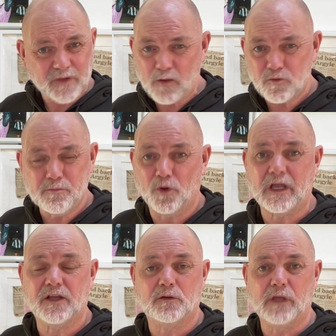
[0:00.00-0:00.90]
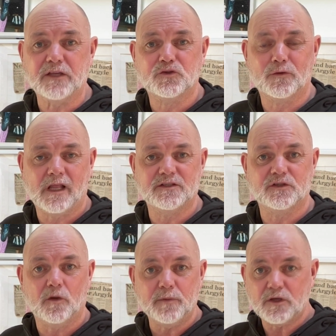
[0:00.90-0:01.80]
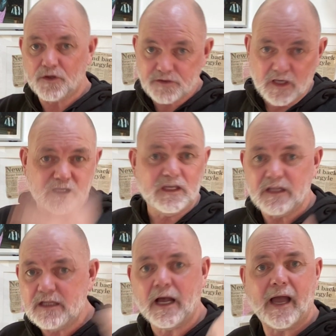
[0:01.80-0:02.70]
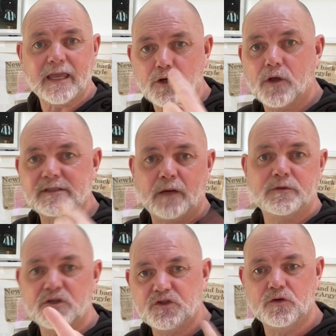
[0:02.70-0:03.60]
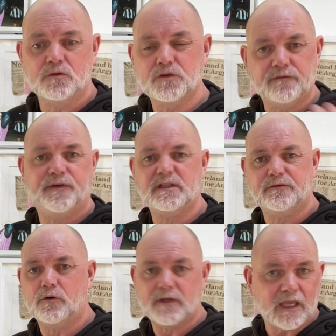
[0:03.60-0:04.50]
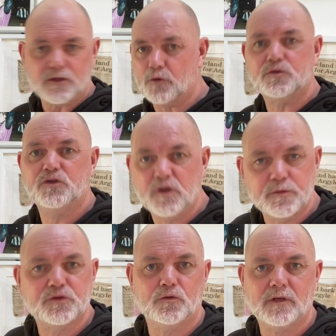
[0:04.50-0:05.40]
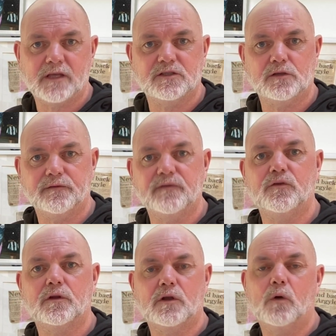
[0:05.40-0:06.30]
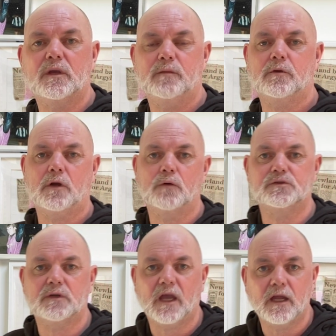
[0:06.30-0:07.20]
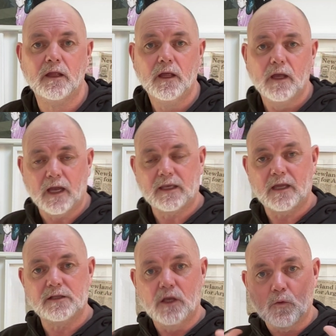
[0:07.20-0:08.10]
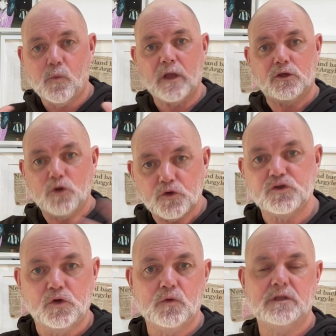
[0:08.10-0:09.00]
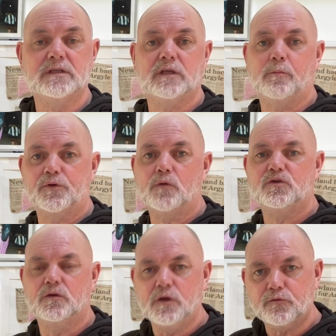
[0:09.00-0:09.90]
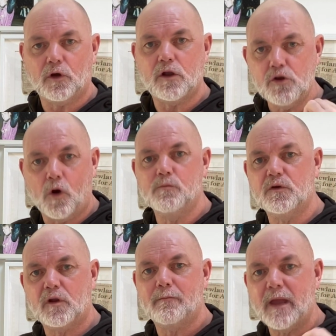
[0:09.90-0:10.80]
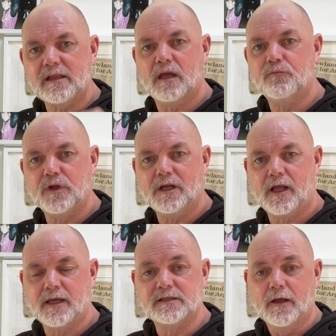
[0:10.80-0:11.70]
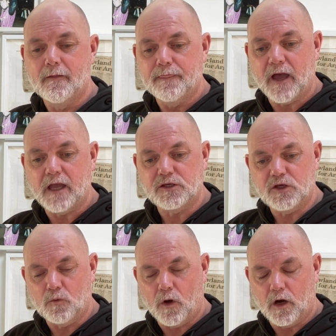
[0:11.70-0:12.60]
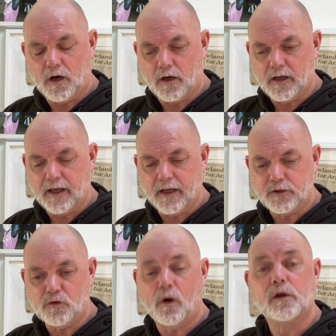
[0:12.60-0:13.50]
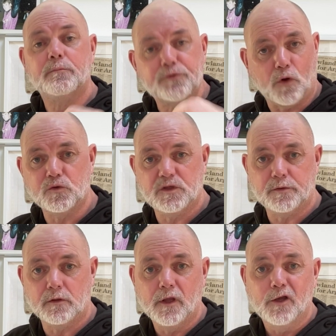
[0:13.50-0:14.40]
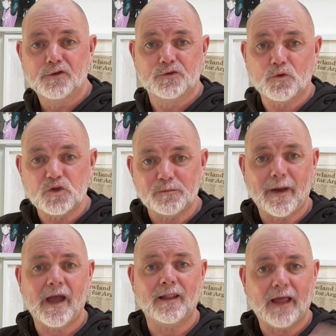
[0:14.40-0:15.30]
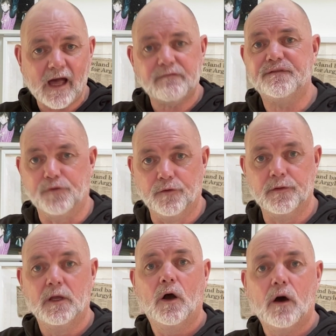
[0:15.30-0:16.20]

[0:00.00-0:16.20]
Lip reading: I wouldn't put sunglasses on because you need that eye contact with your students. So first of all, get those stupid sunglasses off if you're a goalkeeping coach, okay? Again, when your students approach you, you've got to know them, you've got to make them realise that you are approachable. So smile, have fun.